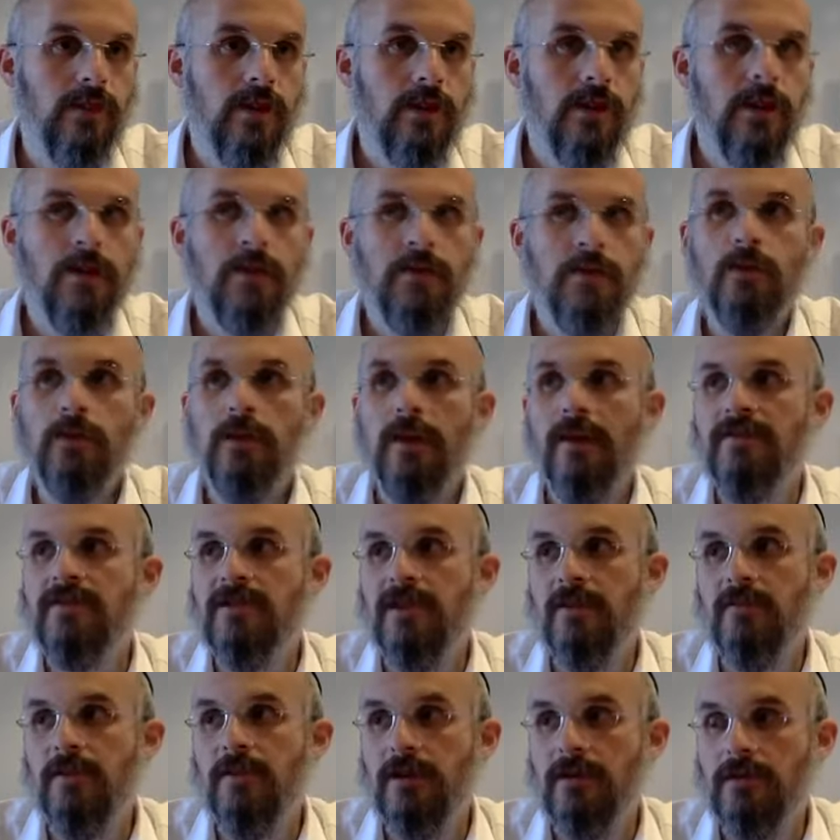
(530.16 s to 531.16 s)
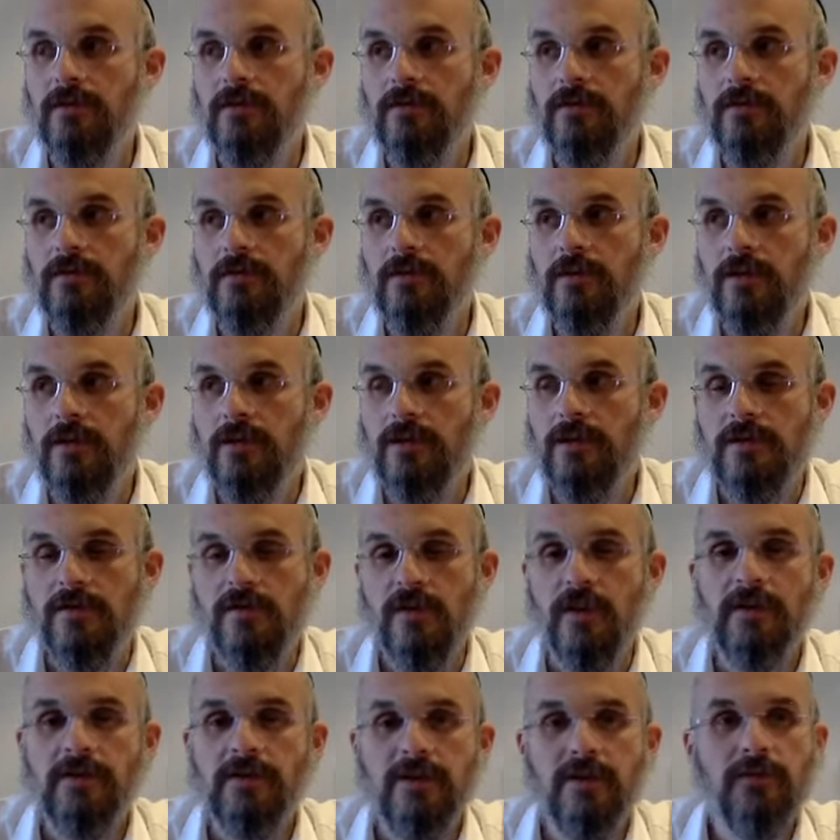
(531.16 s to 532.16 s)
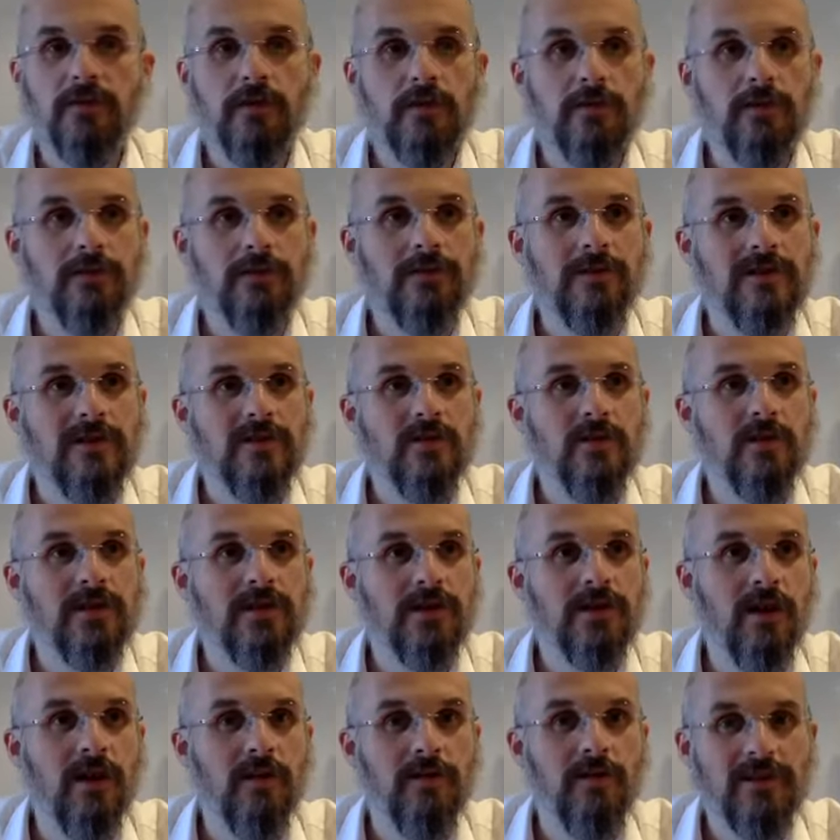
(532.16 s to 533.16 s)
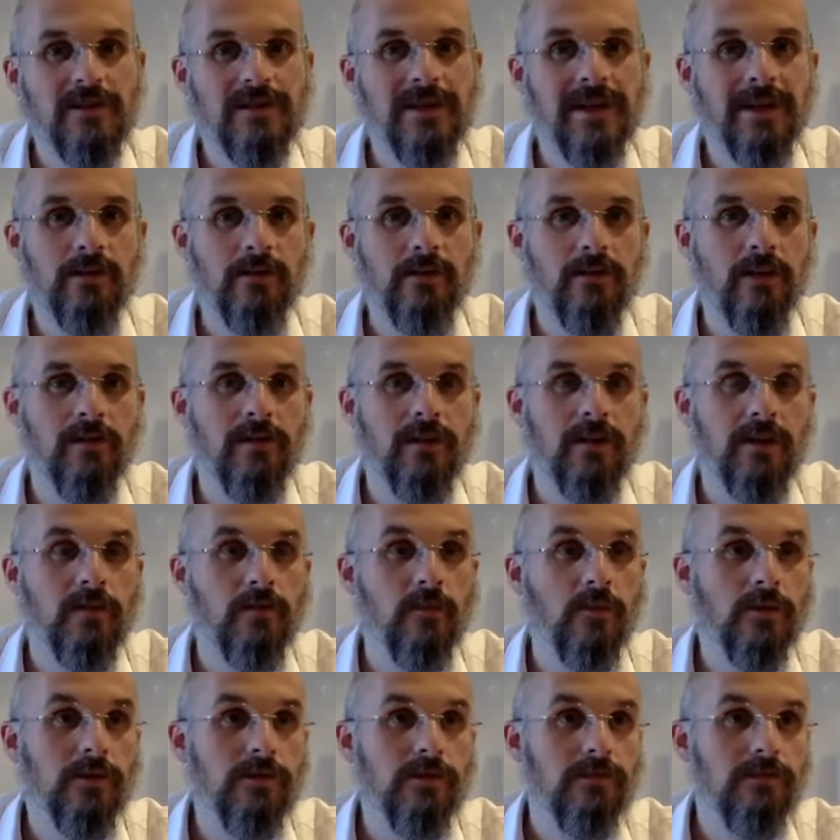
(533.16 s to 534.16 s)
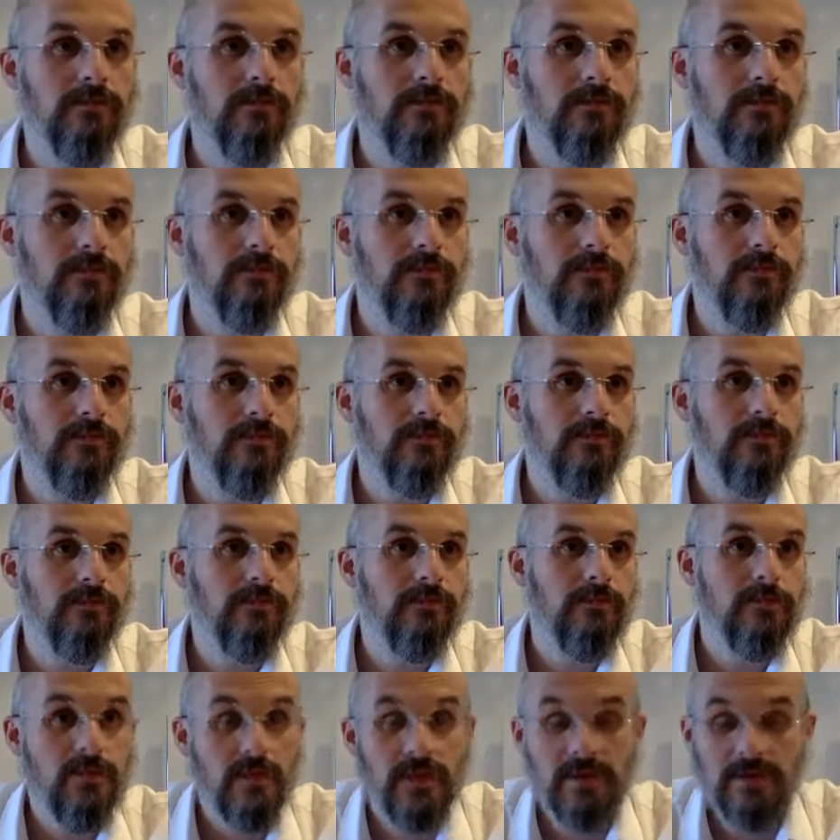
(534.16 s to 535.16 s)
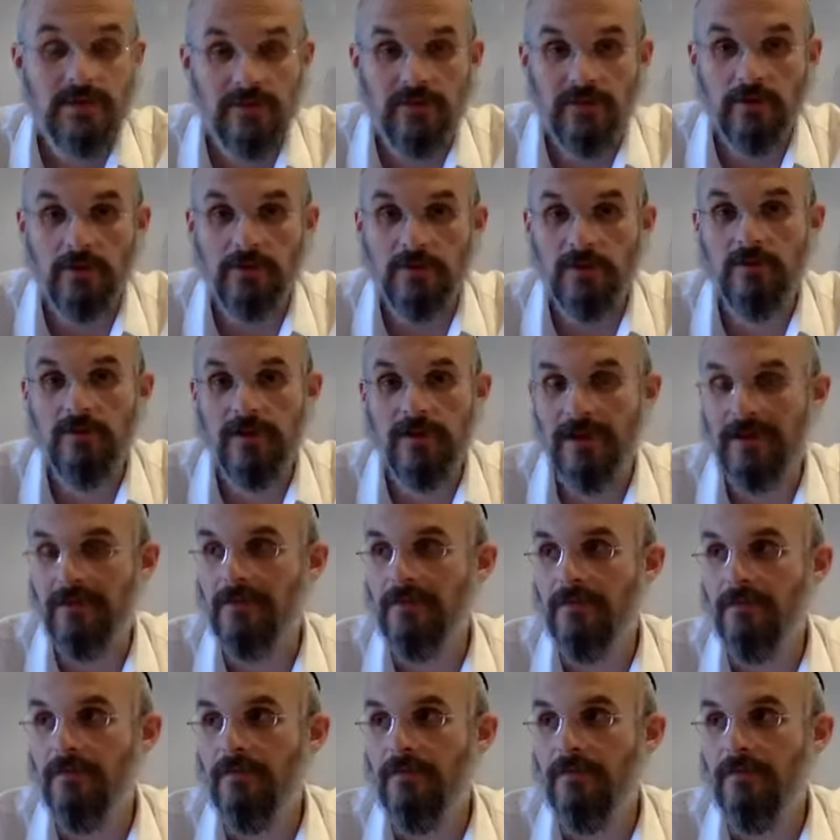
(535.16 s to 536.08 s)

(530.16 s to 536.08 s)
If you love something, it's very difficult to switch it off and say, I don't love it anymore. It's very difficult to do that.